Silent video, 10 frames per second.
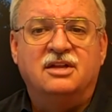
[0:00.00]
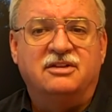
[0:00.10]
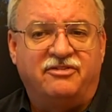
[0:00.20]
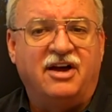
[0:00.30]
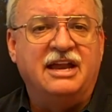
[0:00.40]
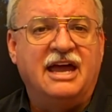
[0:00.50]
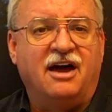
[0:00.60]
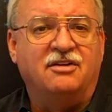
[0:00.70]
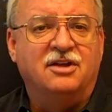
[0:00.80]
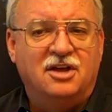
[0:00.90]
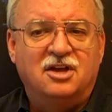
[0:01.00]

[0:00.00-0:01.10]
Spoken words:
to find out.